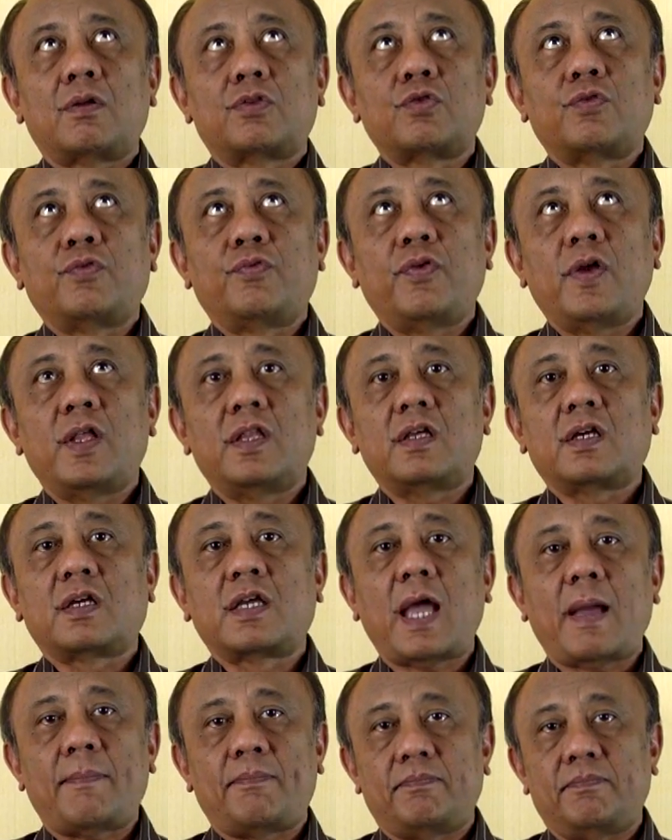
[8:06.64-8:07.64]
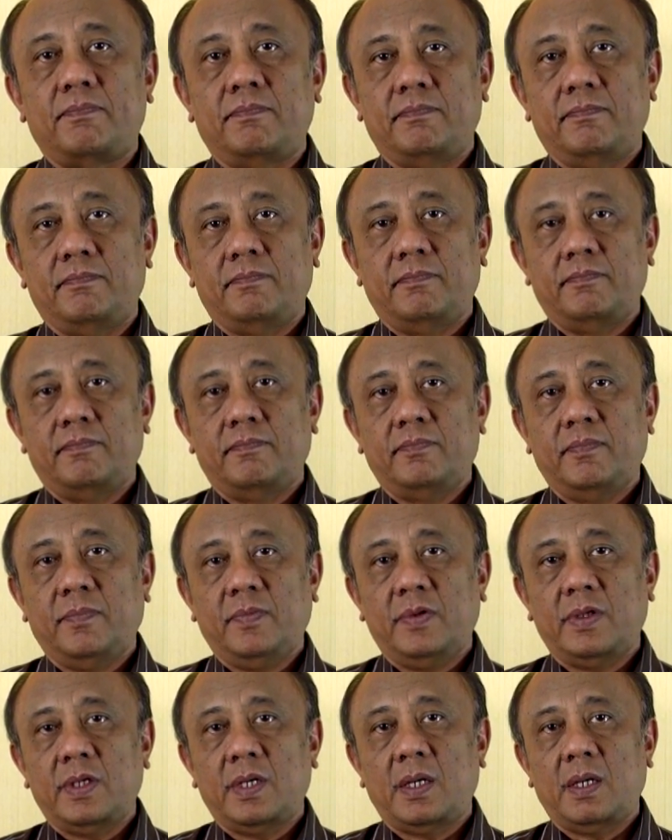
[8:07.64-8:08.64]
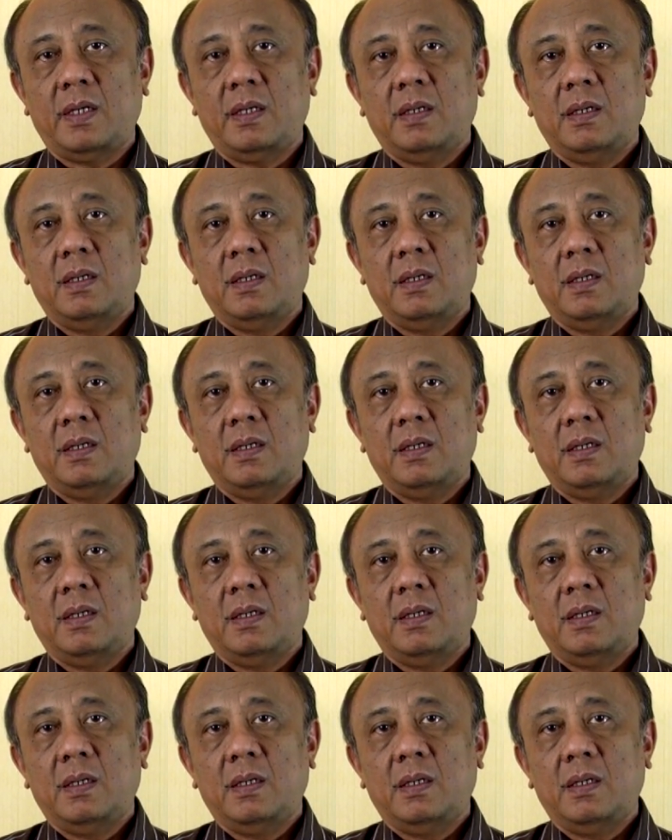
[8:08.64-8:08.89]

fill the gap, yeah,